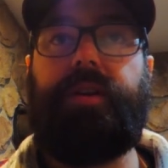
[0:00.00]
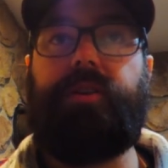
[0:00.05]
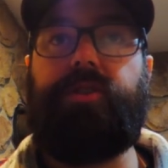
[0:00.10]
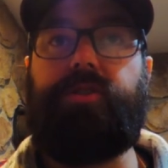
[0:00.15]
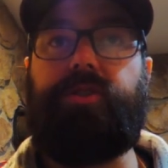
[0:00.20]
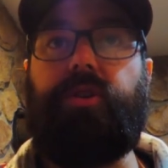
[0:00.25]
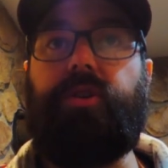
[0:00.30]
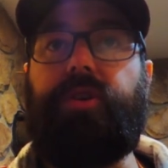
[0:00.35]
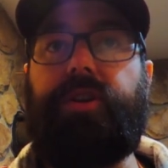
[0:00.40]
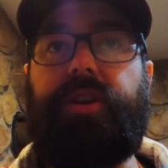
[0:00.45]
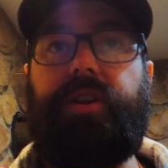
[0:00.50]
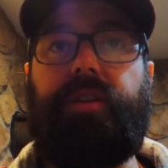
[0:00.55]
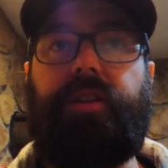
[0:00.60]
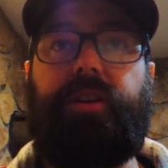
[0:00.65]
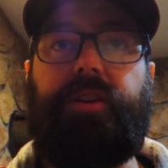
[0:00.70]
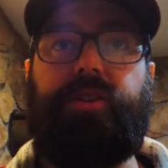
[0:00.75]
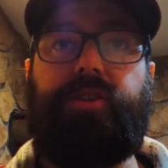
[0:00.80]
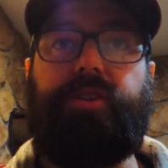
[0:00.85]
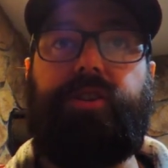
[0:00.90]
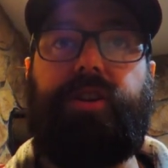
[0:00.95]

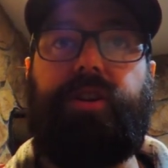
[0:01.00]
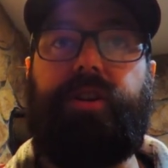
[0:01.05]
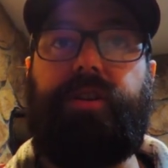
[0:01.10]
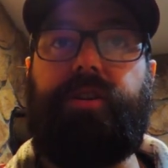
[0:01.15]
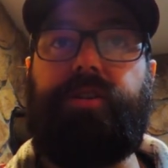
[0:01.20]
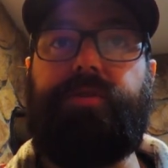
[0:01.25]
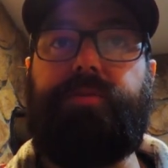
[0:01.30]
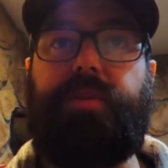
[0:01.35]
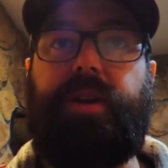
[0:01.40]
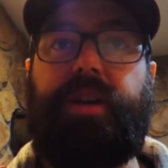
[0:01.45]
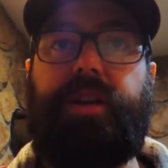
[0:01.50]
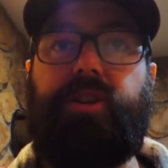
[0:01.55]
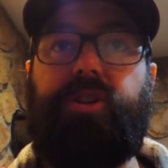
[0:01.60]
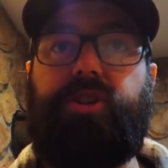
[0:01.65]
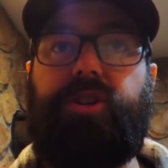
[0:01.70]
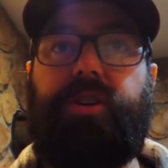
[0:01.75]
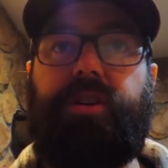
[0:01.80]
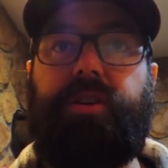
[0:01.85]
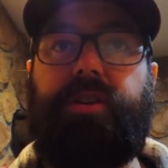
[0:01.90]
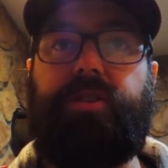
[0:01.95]
Circular stirs, making
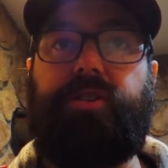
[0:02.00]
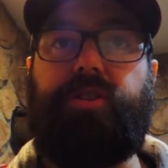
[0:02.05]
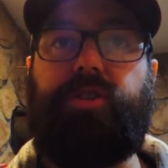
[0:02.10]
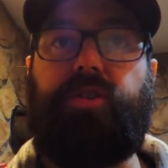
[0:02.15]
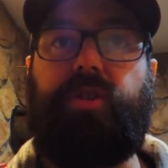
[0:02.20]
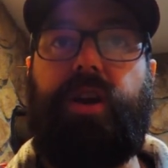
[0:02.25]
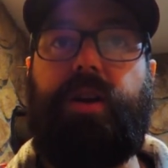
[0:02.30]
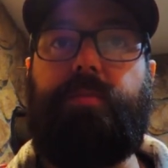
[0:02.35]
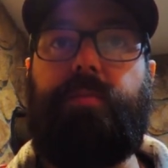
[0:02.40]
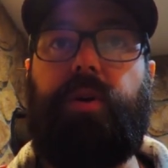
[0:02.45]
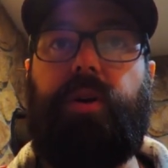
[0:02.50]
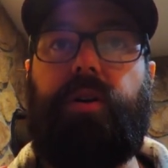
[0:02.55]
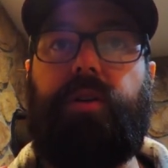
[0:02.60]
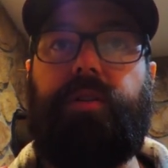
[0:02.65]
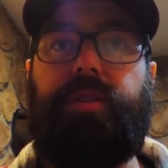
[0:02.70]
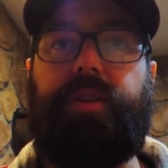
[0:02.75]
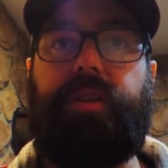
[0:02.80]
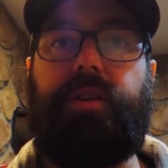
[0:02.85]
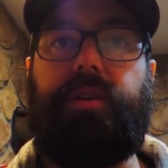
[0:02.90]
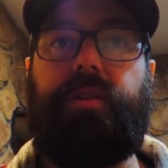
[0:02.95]
sure to scrape
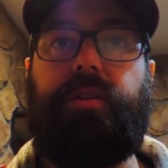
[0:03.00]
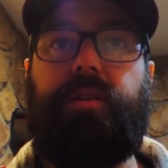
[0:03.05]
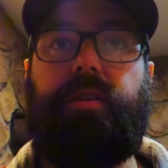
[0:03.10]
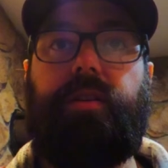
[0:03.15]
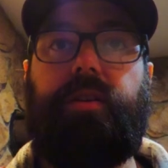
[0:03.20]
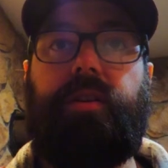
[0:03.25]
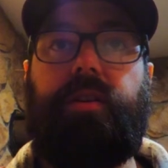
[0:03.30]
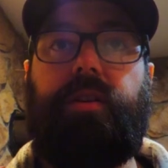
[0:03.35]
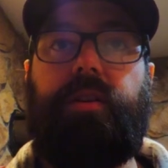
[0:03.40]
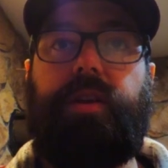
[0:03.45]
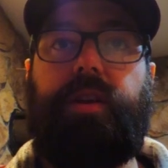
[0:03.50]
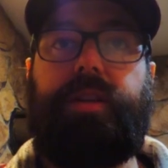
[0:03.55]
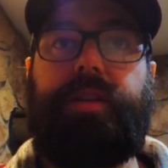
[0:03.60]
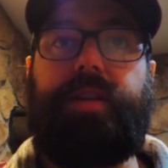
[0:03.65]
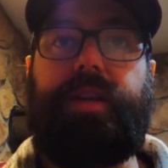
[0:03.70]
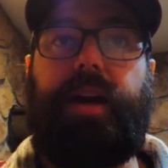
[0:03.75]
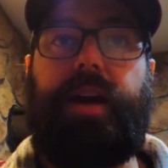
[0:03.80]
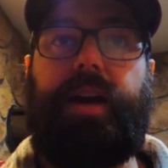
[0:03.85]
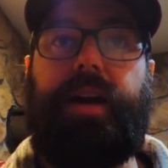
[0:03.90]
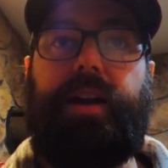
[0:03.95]
all the
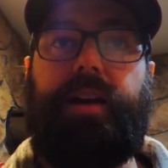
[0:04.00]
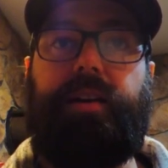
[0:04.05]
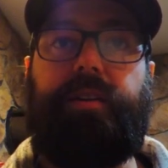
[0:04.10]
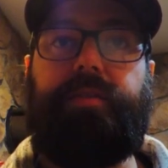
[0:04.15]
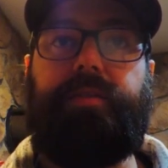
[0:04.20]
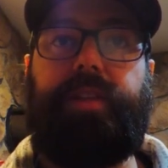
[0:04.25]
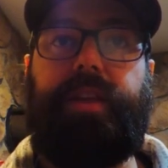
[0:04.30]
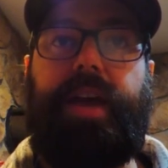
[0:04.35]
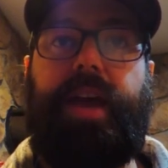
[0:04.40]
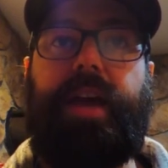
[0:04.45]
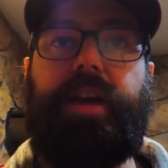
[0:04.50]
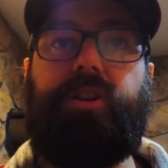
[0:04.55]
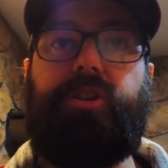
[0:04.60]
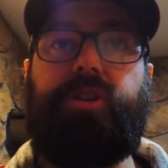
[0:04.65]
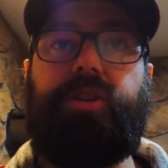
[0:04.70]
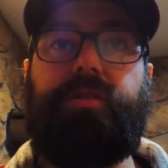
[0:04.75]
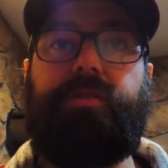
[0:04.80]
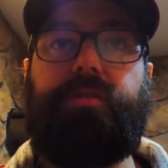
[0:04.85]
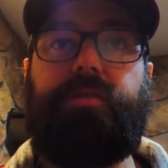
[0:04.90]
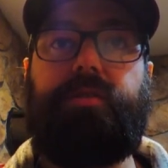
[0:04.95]
dye off the
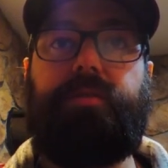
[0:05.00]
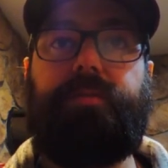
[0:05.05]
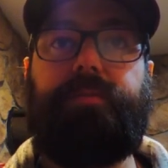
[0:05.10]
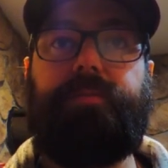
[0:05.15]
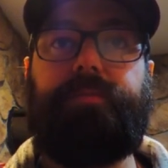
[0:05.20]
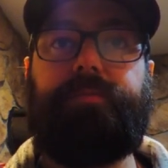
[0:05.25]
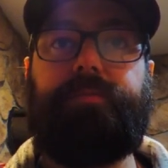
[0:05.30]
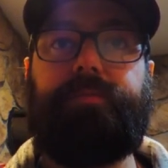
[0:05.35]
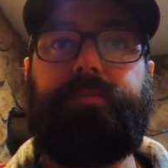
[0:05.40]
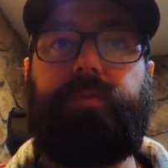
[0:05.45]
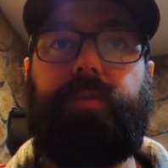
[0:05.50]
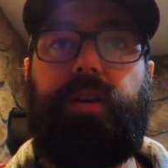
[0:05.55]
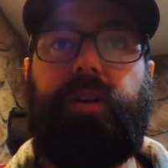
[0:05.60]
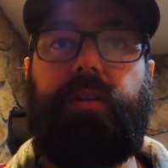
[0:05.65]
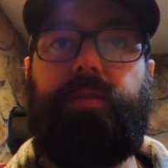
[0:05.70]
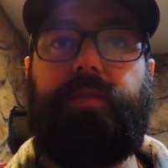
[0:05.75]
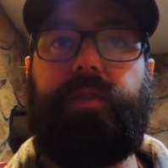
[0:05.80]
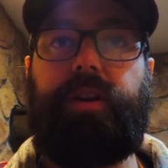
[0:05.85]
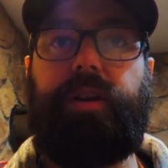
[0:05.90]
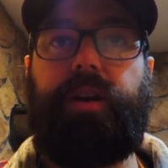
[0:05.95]
edges
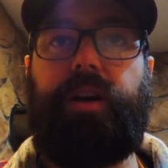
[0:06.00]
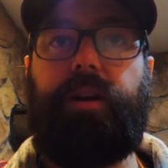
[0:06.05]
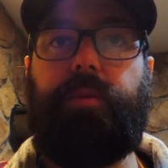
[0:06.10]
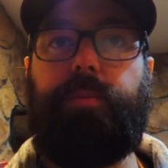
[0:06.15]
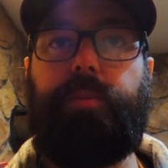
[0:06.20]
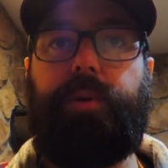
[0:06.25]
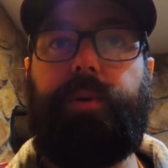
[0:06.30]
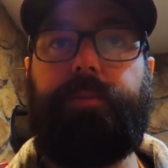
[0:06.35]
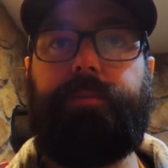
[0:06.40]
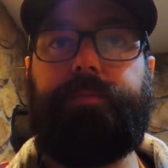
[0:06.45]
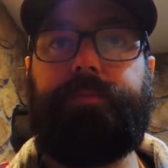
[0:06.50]
of the cup.